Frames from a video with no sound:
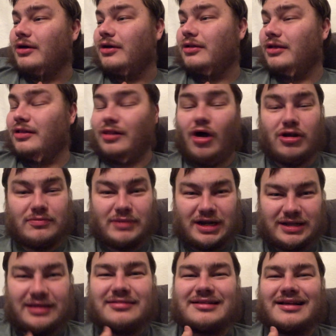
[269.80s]
a lot of money
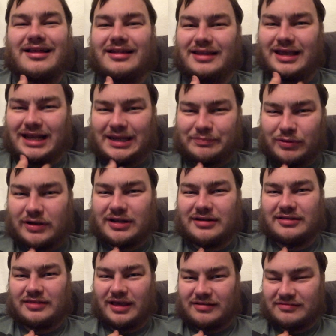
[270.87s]
is clearly put into
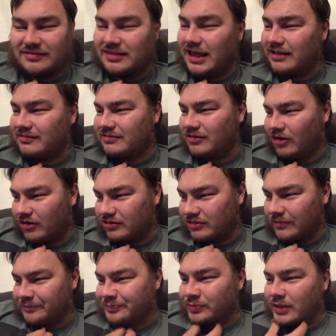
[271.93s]
this. This looked,
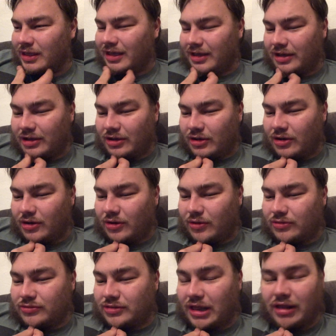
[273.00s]

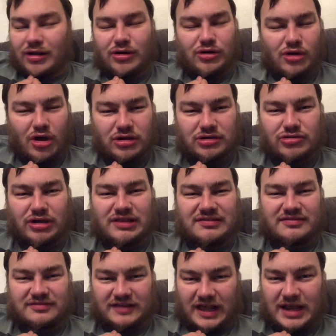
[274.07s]
there are a lot of great
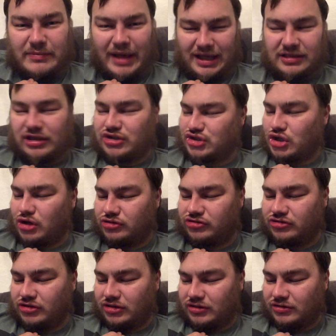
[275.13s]
cinematic shots
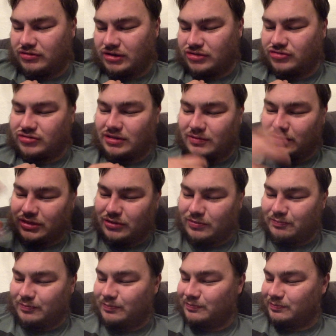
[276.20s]
here. With
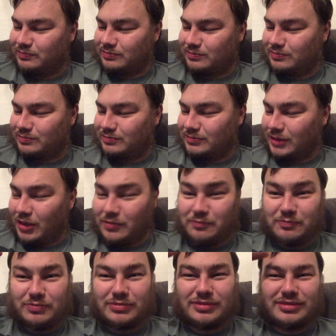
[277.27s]

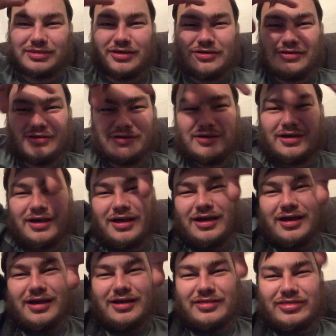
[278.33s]
the
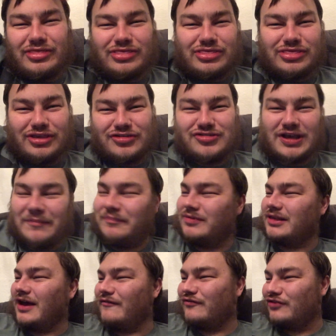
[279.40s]
ships
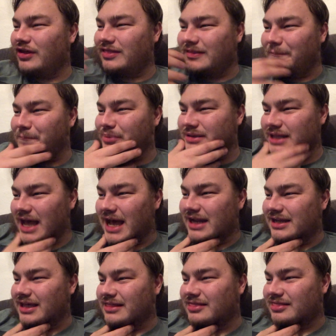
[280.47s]
covering the
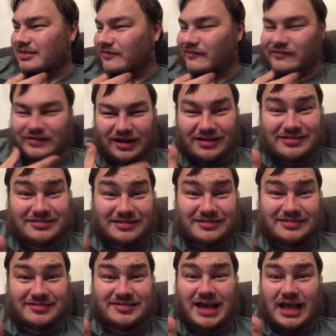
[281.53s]
planet, the Flux
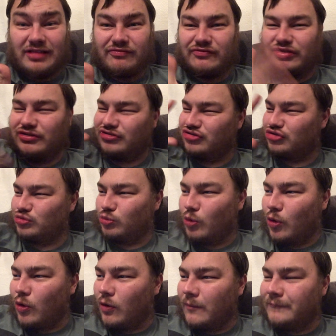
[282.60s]
itself, the
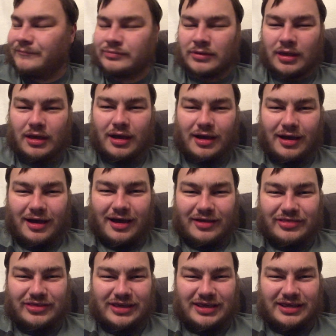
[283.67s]
swarm,
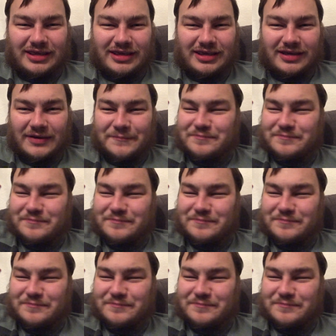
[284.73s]
the